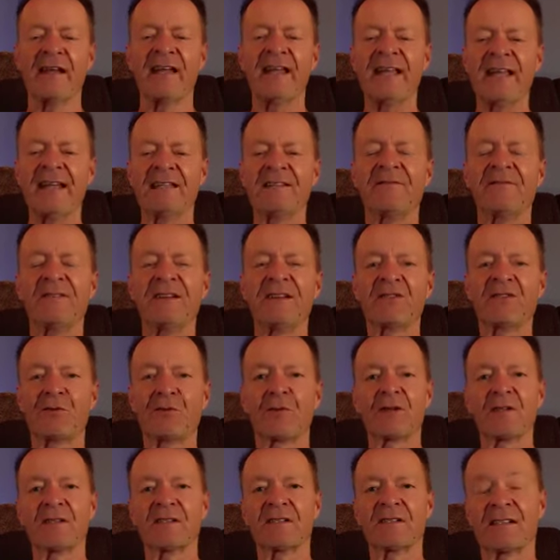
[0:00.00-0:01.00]

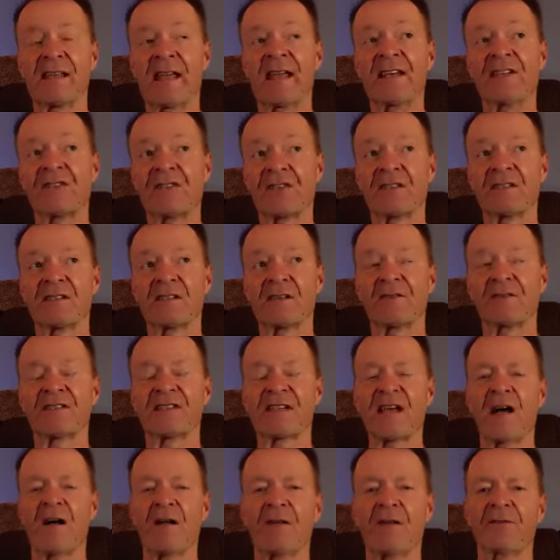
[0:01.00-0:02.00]
individualizations of
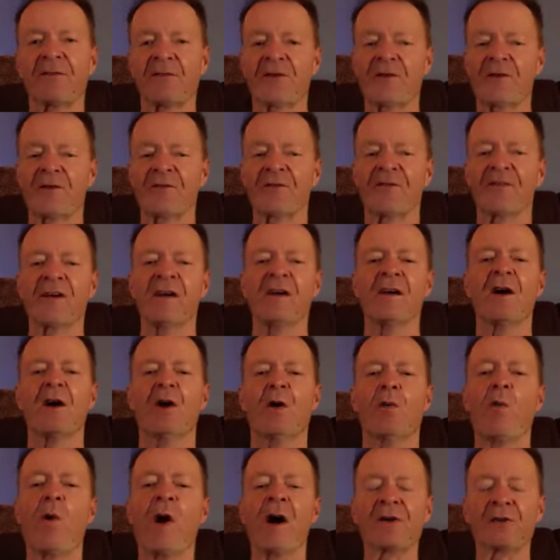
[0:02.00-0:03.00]
self who've
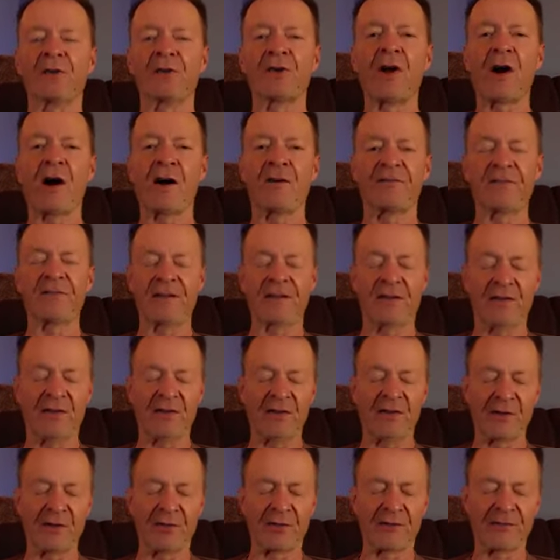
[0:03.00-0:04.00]
wandered off into the
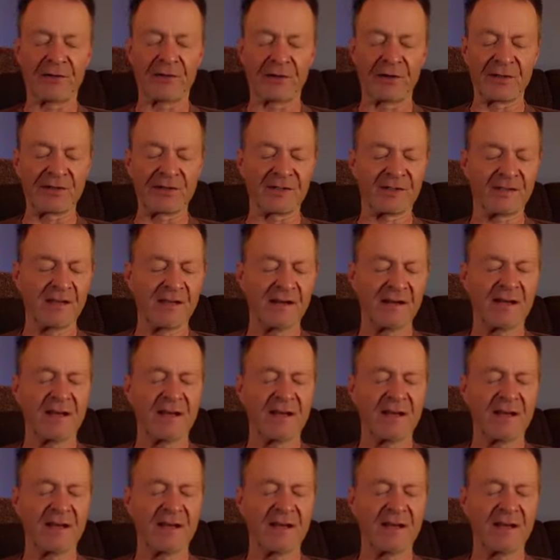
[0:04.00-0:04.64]
universe